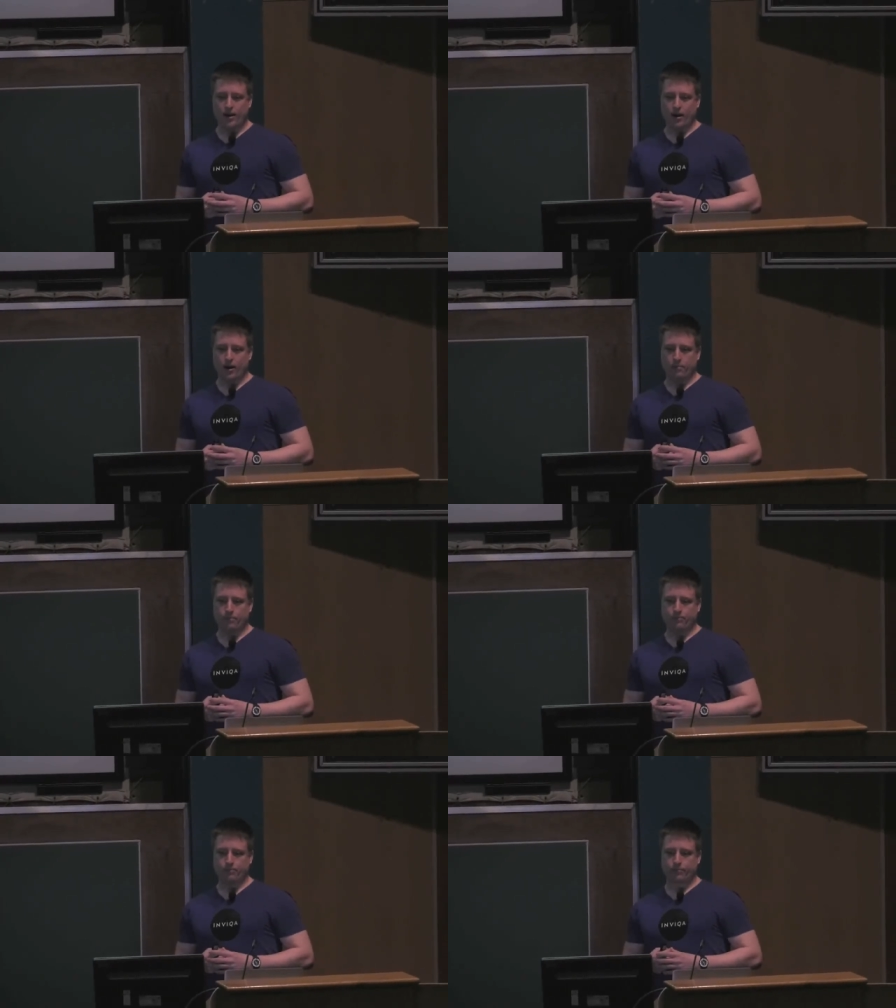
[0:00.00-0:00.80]

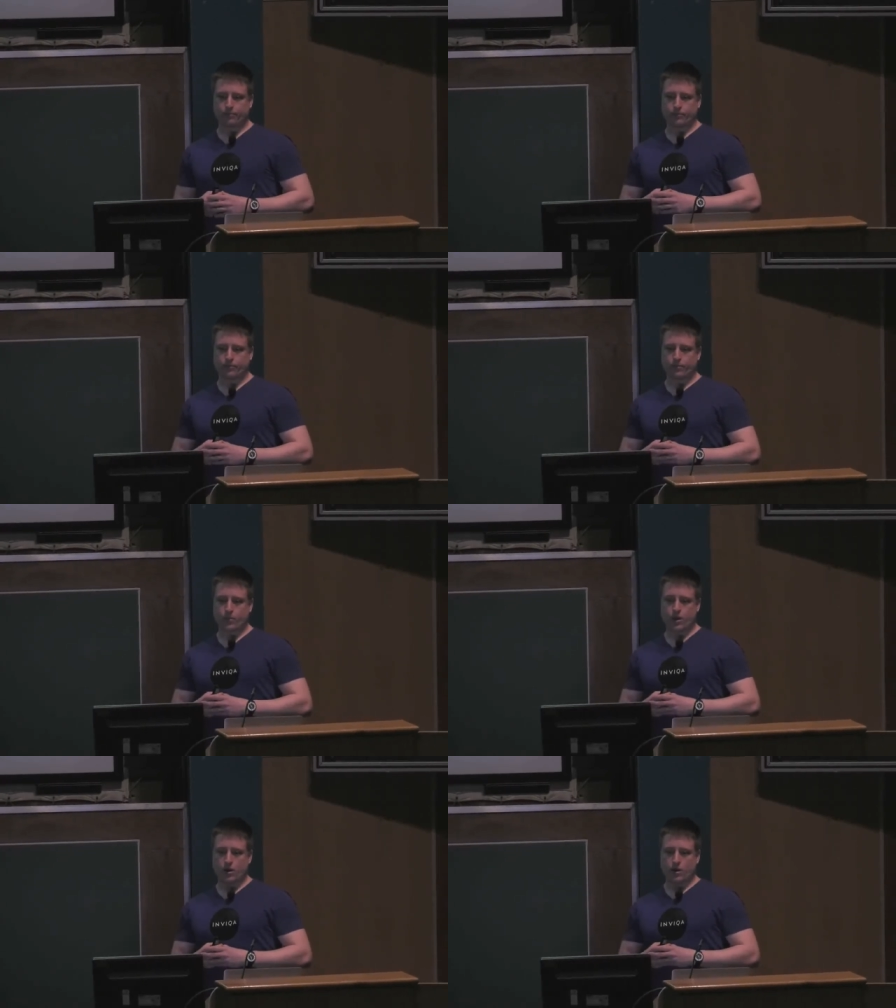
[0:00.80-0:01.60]
And
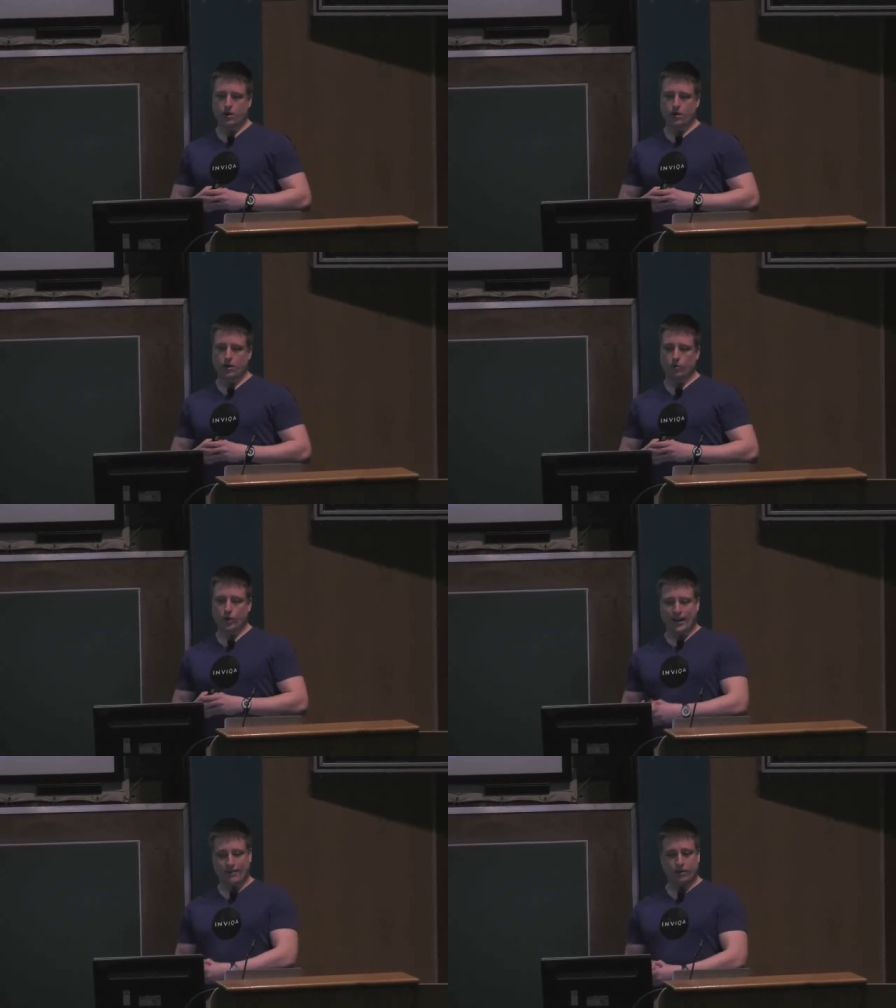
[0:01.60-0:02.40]

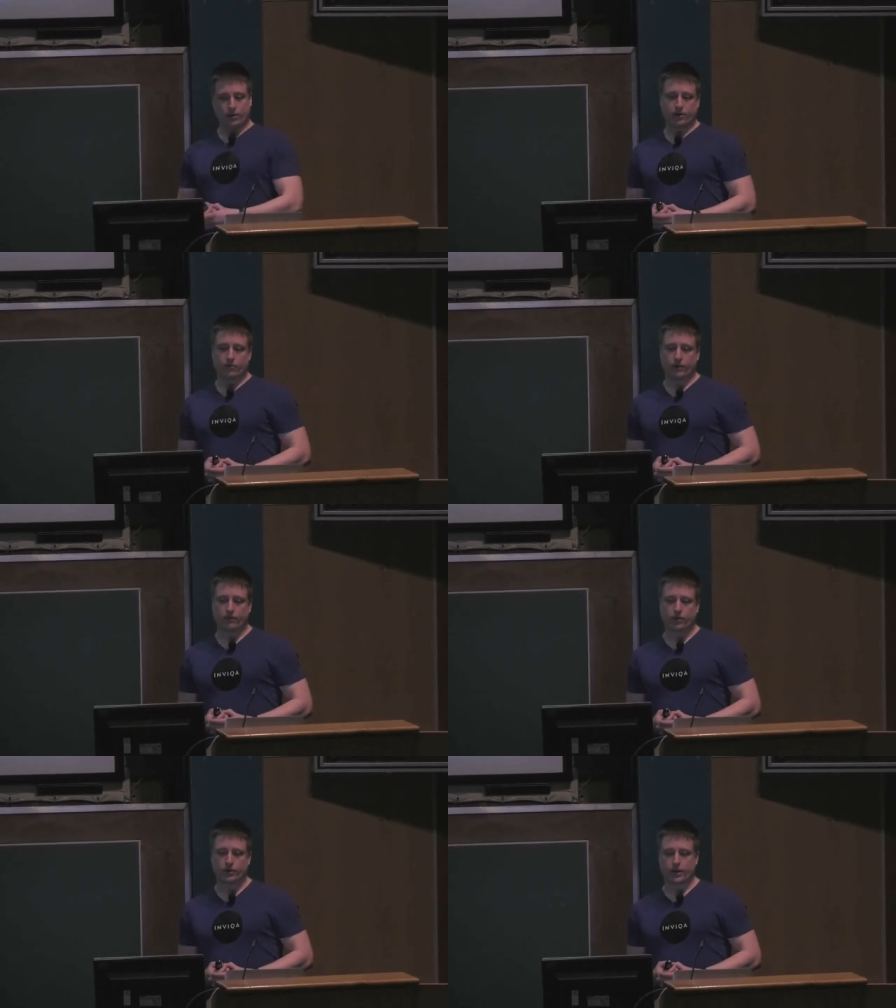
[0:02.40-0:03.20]
we'll have a look at the
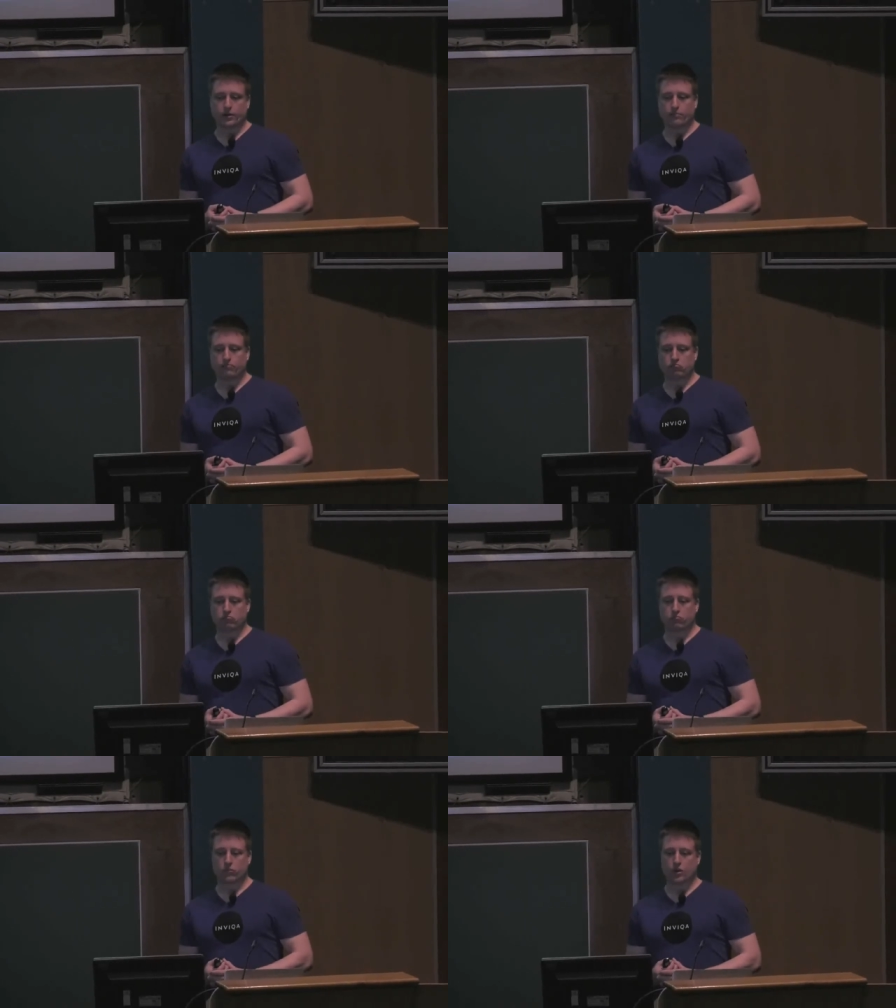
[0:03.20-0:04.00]
ref log now,
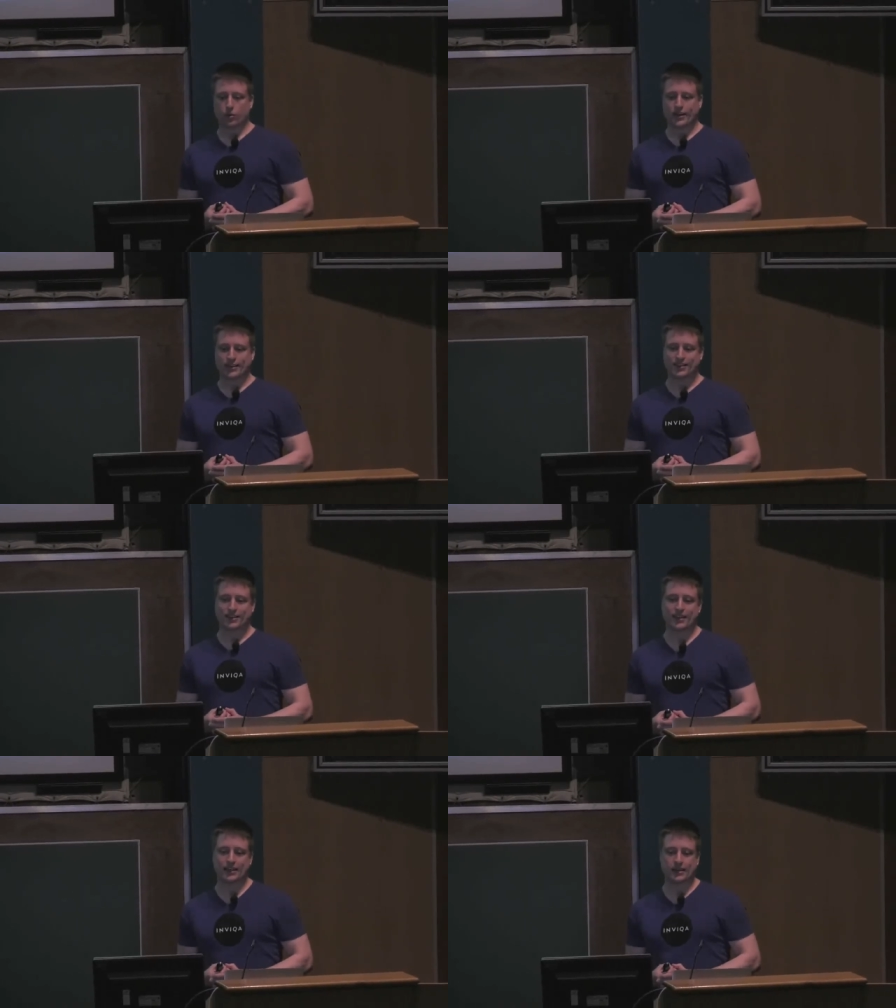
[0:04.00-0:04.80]
and we can
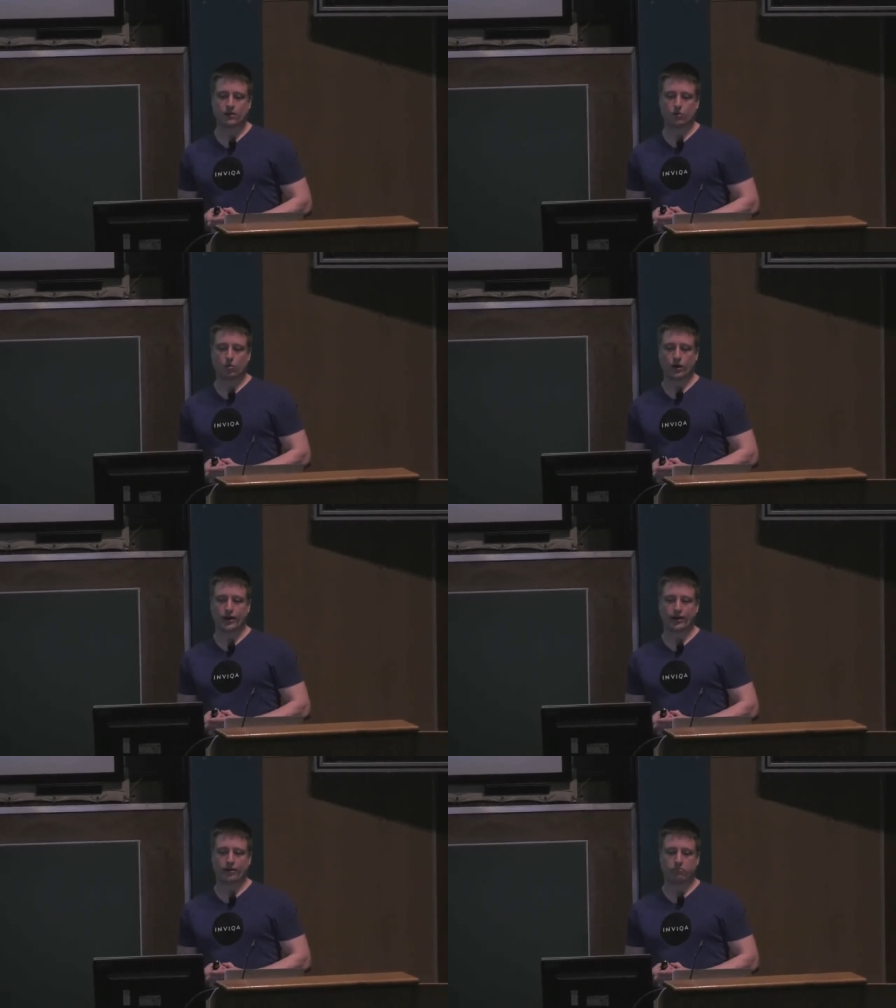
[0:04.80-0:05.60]
see
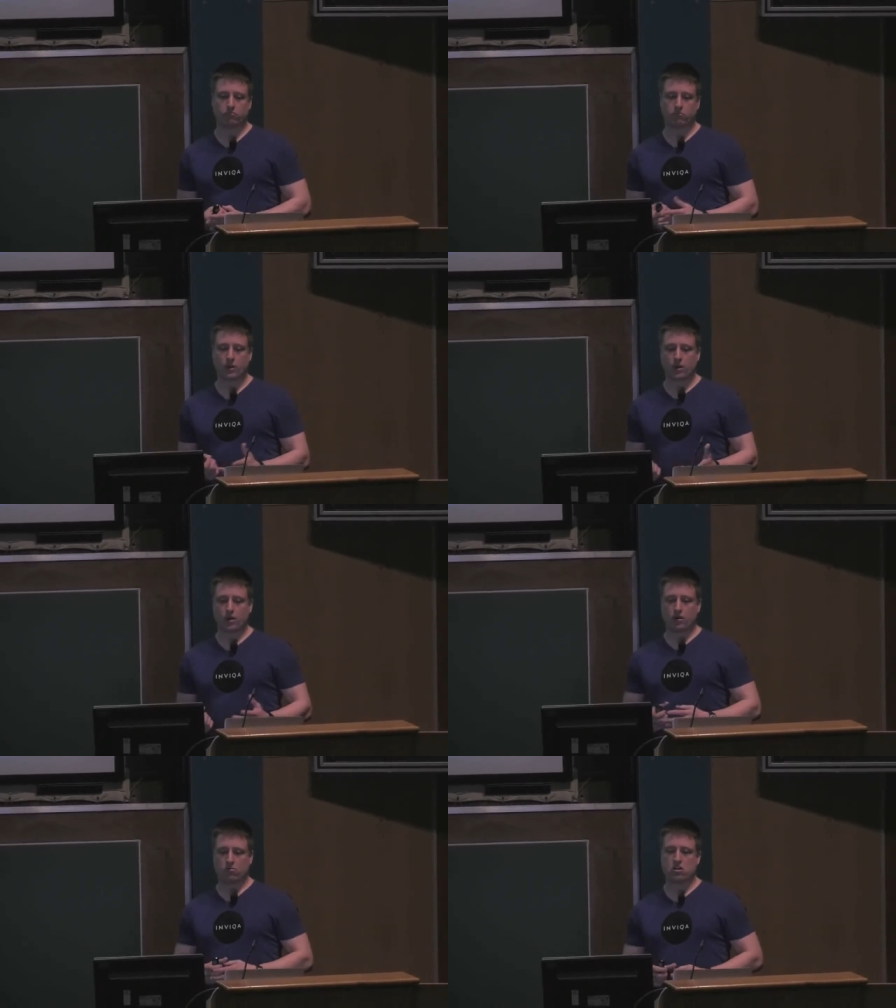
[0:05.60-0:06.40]
where
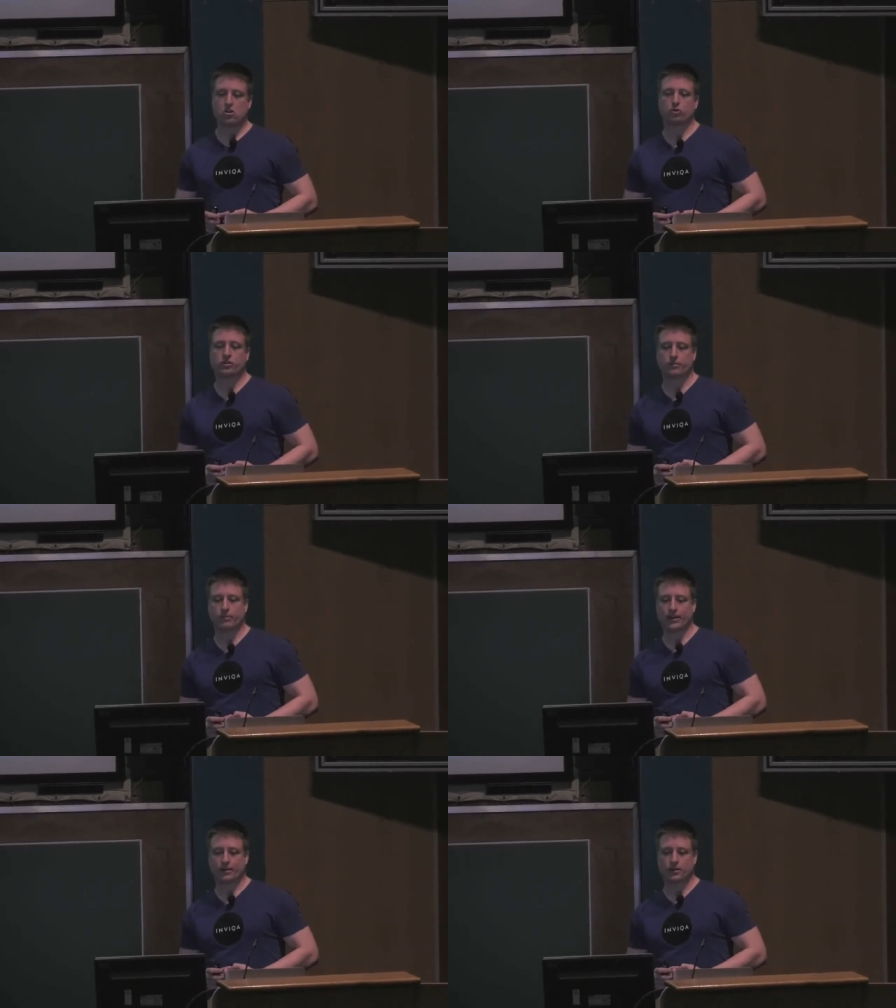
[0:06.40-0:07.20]
the old
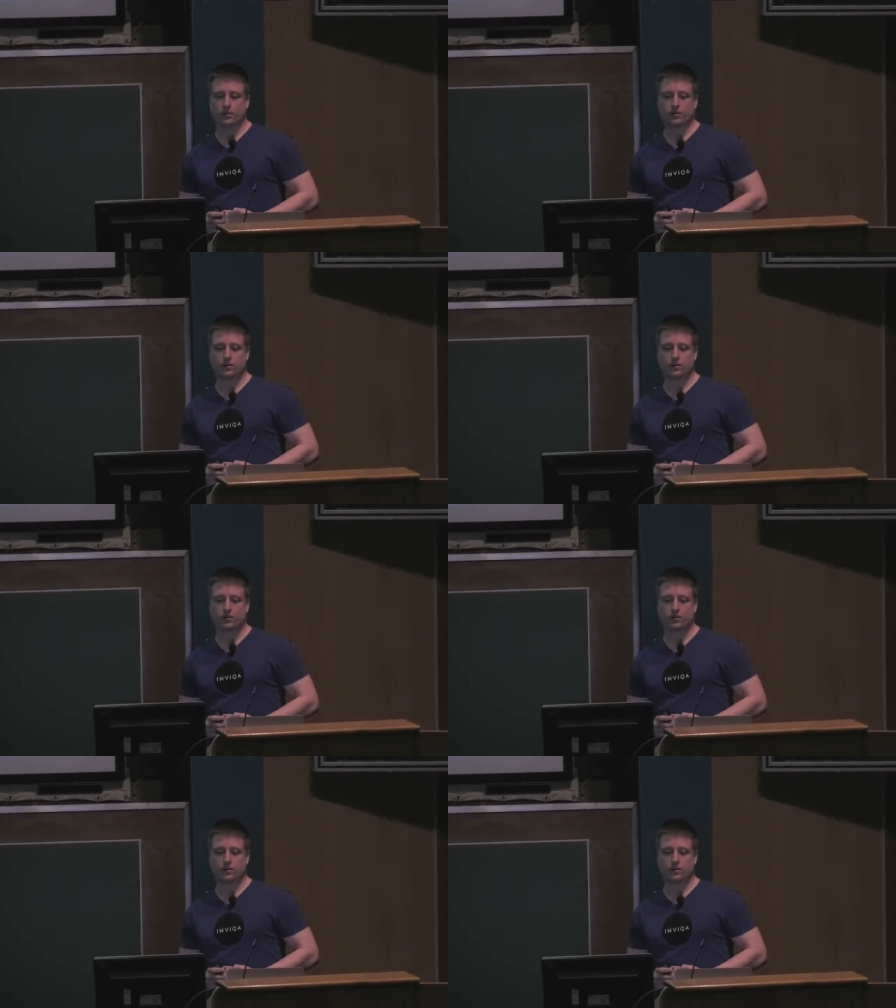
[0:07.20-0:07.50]
commit